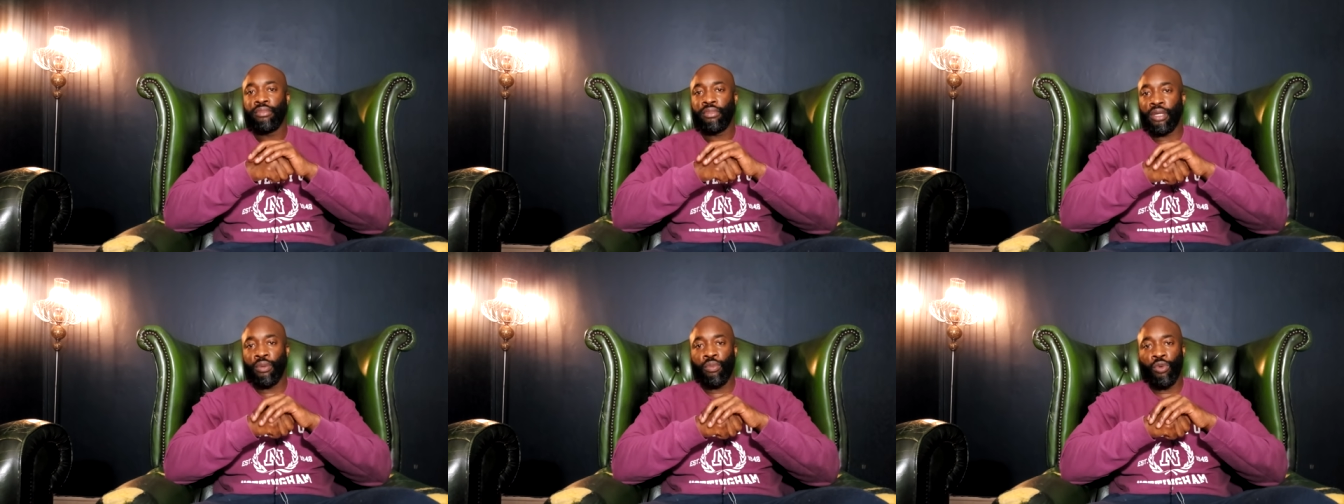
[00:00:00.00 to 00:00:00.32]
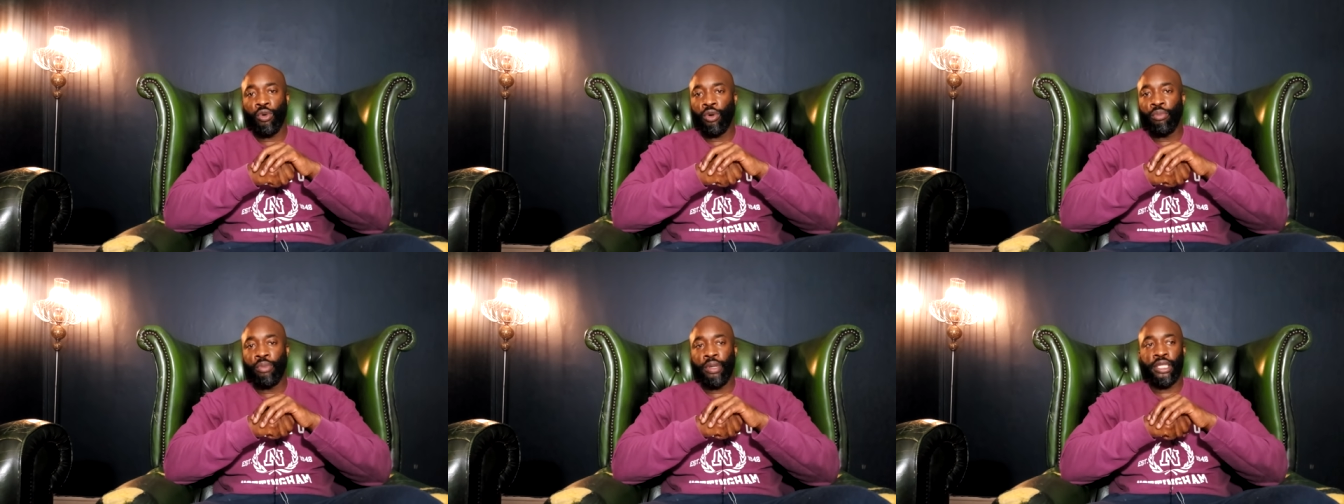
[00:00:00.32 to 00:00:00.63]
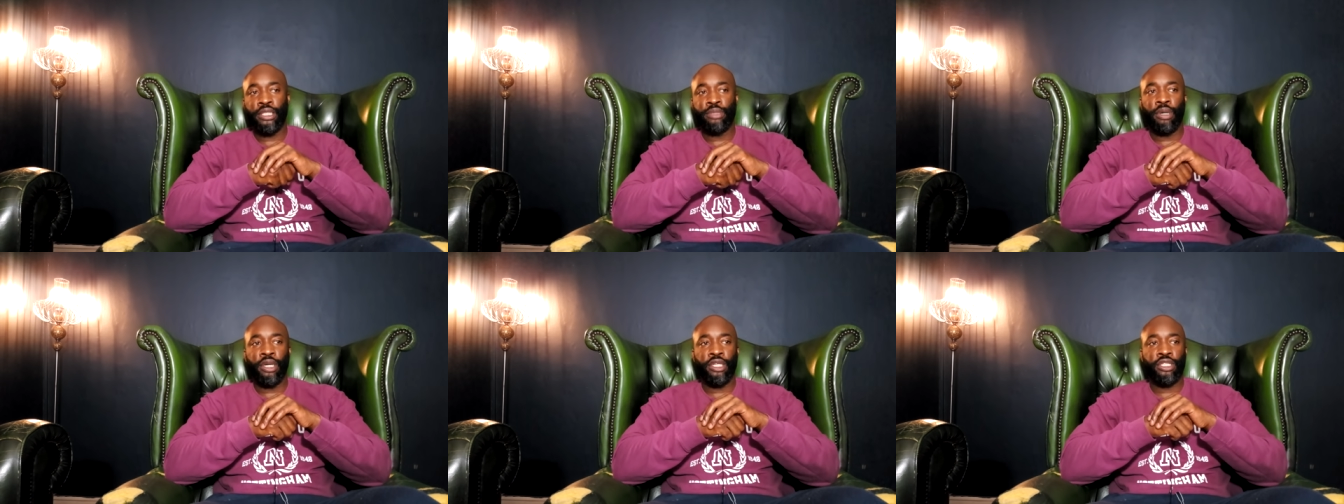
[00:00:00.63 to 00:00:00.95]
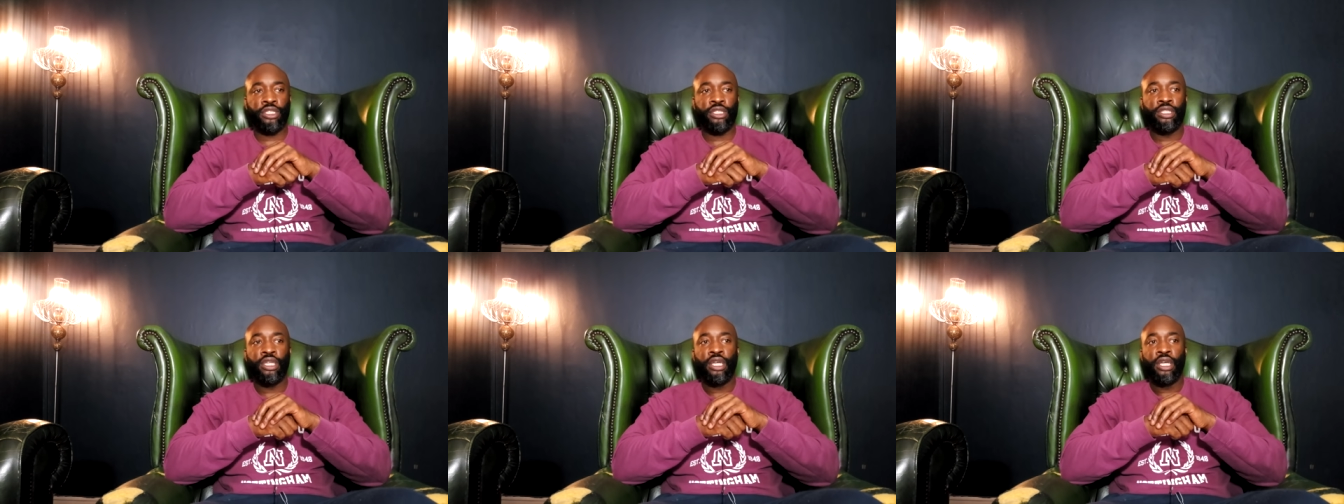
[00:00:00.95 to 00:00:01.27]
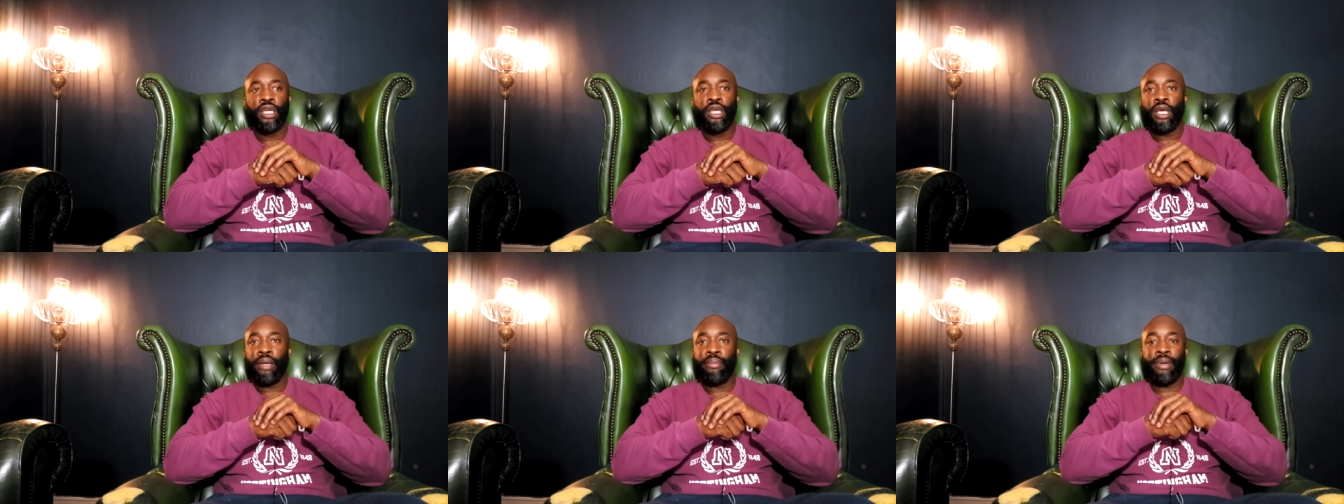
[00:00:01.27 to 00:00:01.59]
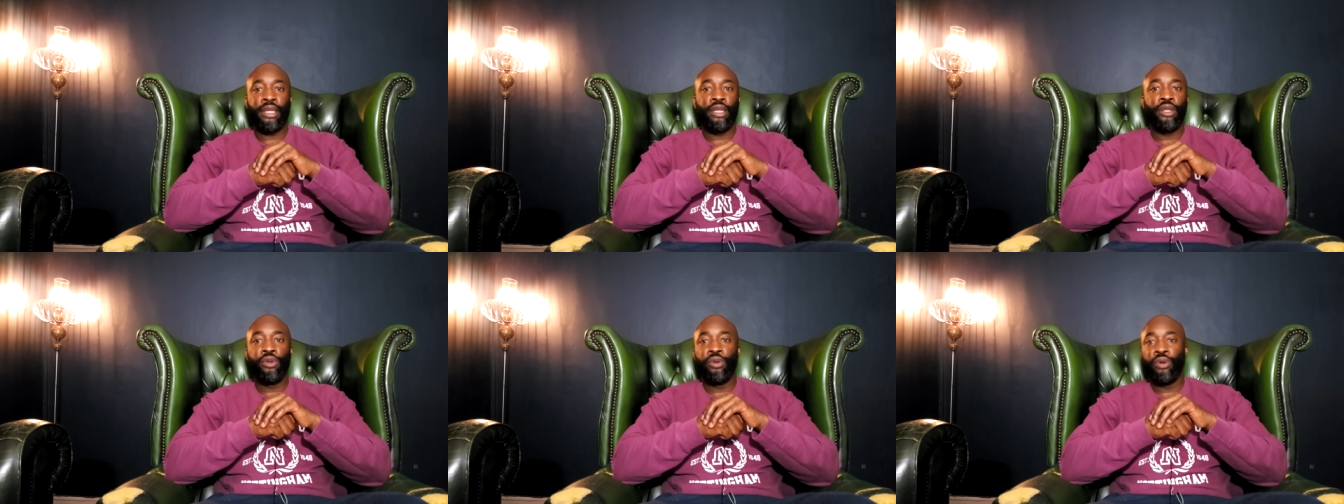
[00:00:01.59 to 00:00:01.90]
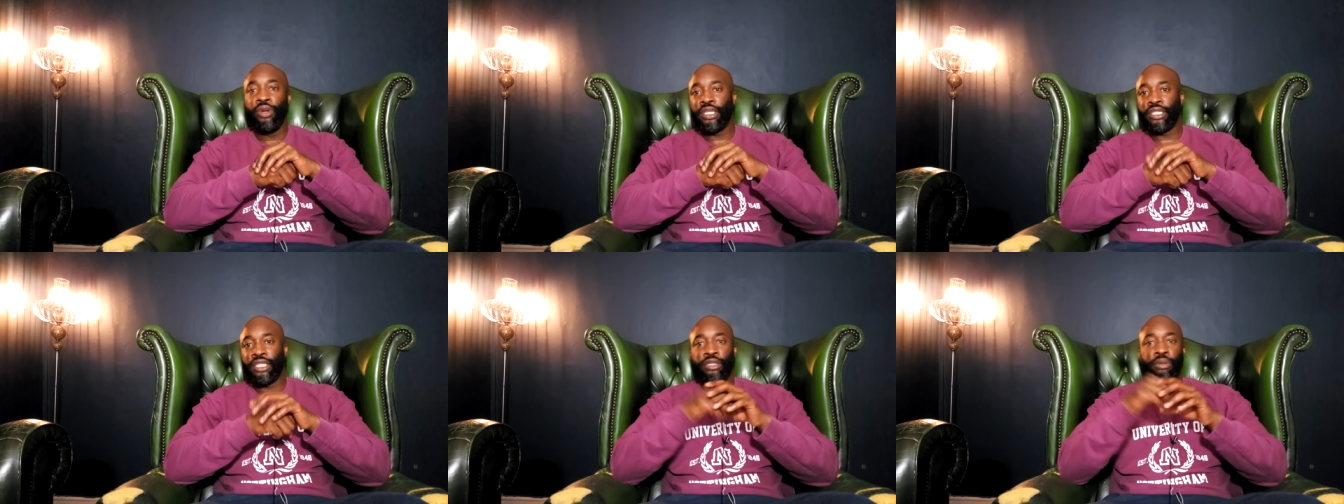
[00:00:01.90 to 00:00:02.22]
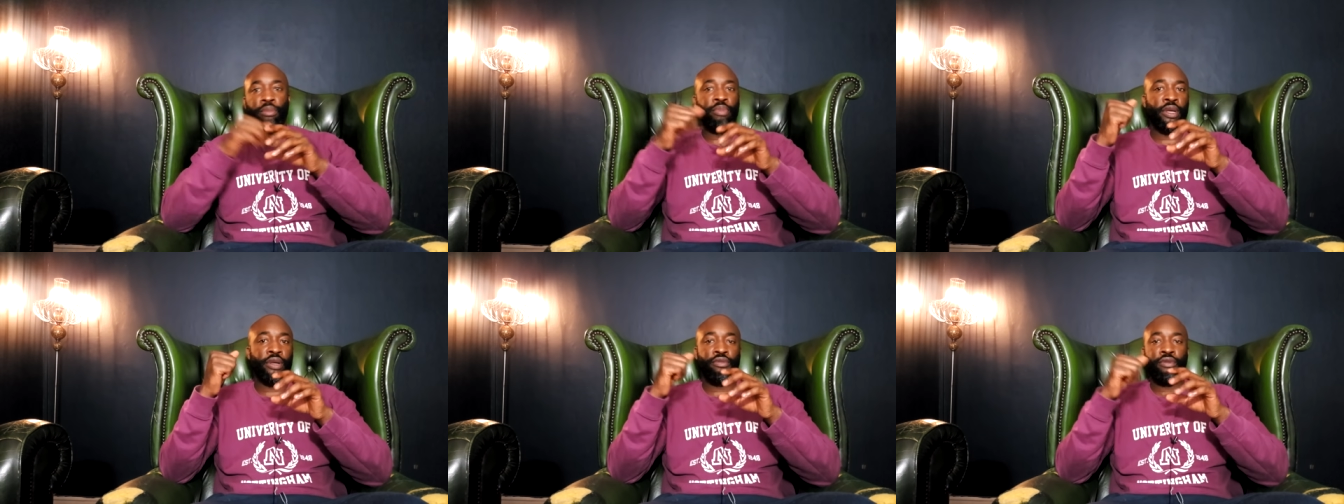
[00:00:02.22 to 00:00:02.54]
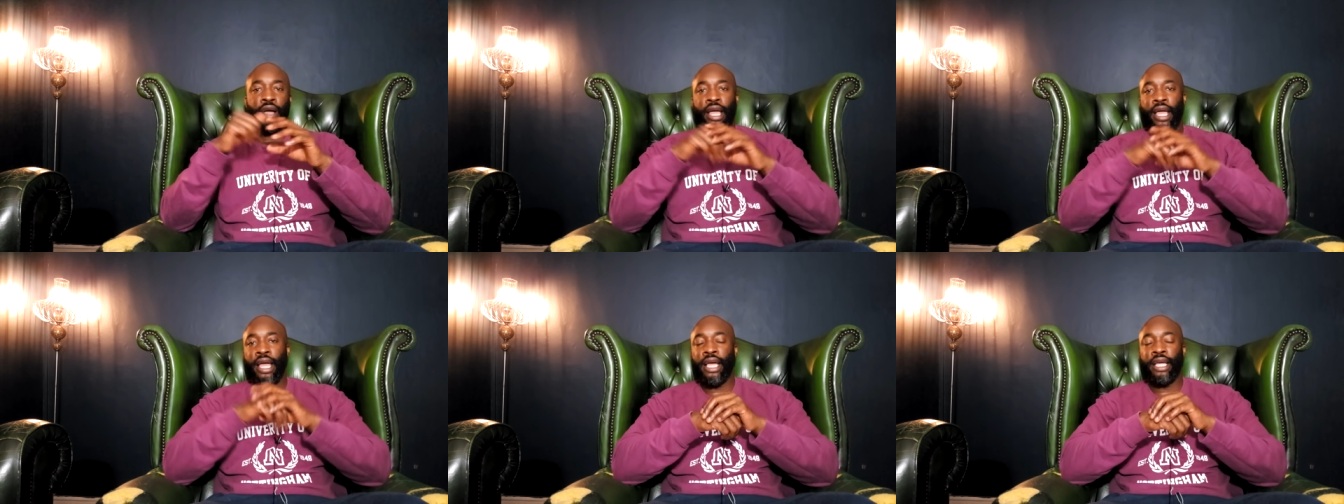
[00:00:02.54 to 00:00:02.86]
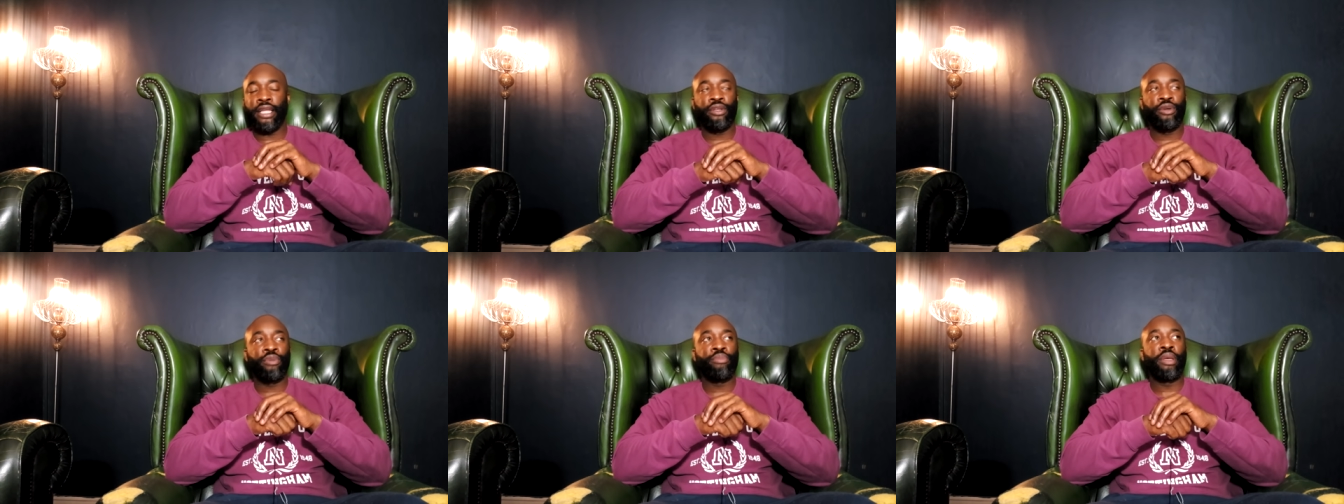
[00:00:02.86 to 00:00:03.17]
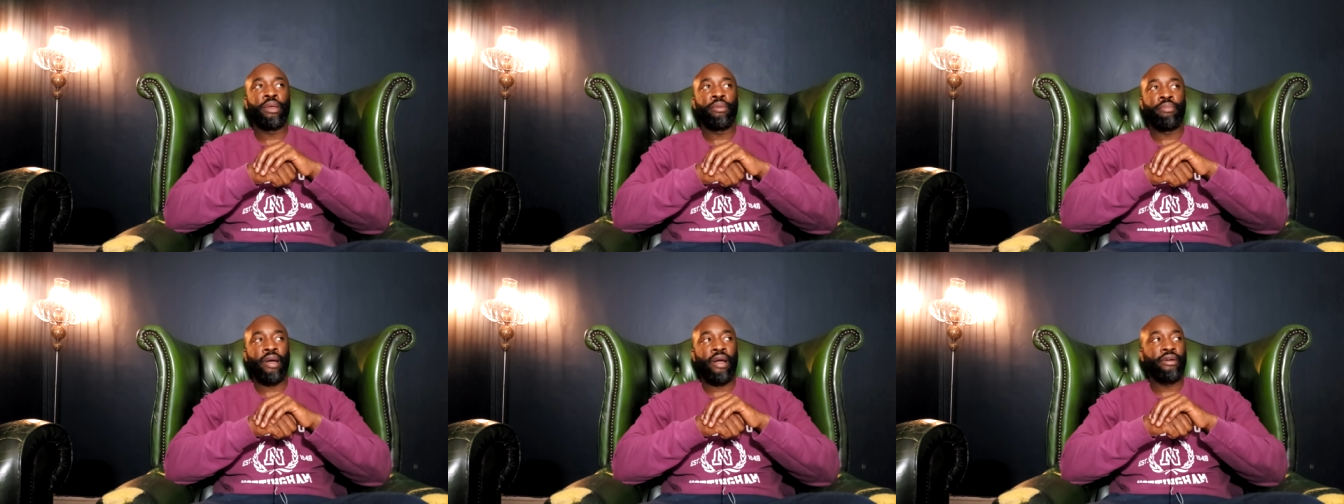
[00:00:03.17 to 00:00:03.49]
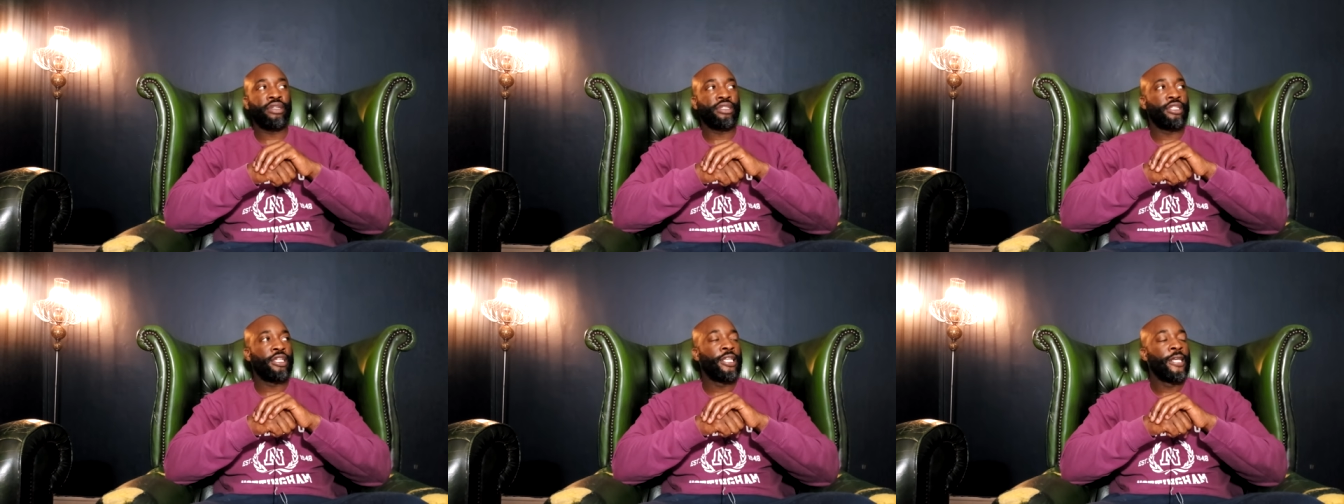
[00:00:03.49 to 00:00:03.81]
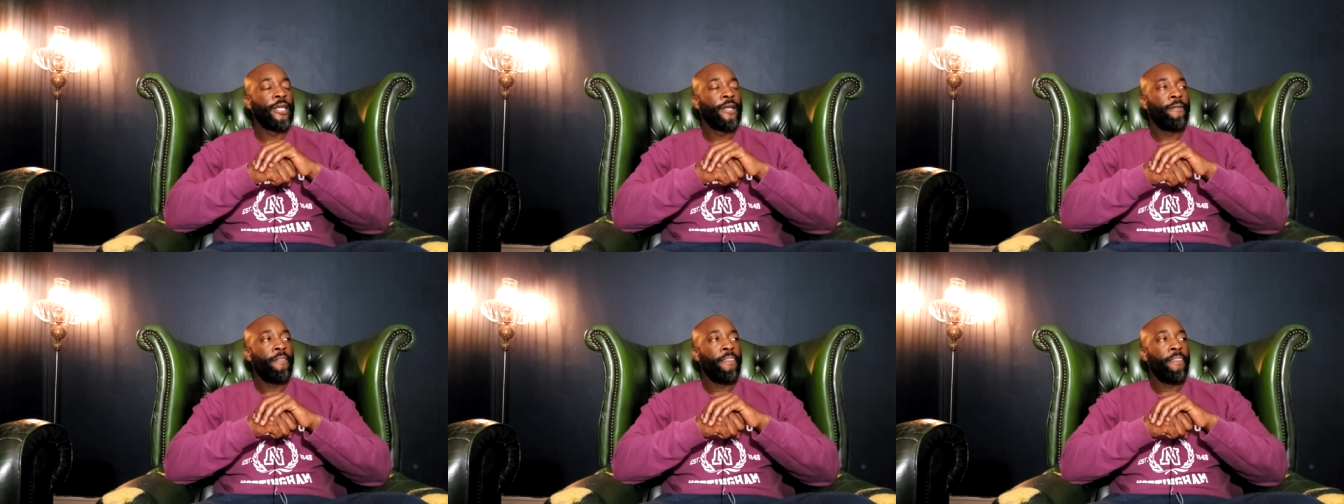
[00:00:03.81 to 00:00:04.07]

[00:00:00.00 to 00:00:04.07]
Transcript: It will be. As much as Amanda Nunes has a big right hand, it'll be embarrassing.